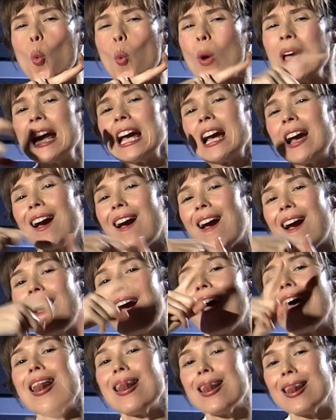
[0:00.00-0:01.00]

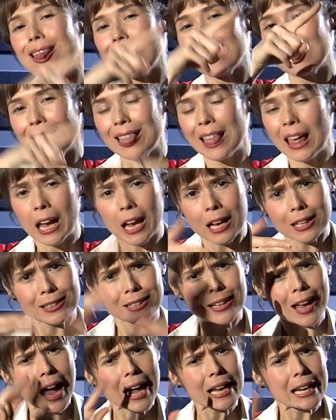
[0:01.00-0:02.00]
Hostess Quickly,
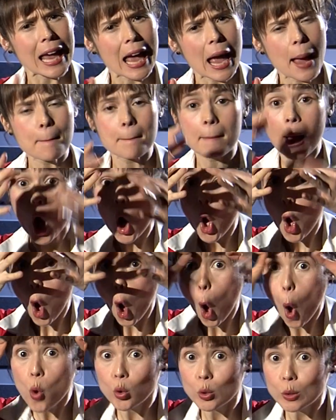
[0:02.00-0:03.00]

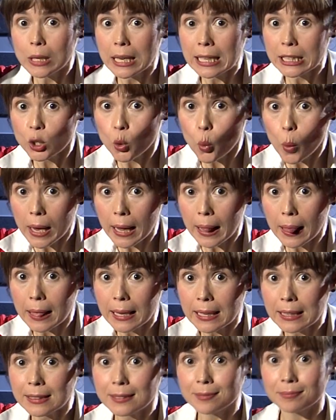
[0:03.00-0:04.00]
and this is her
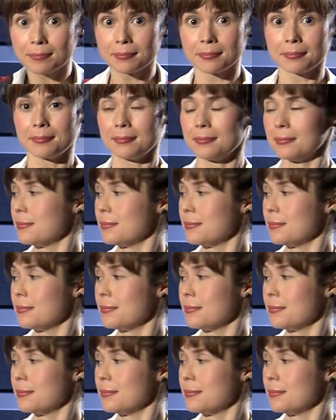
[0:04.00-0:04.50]
sign name.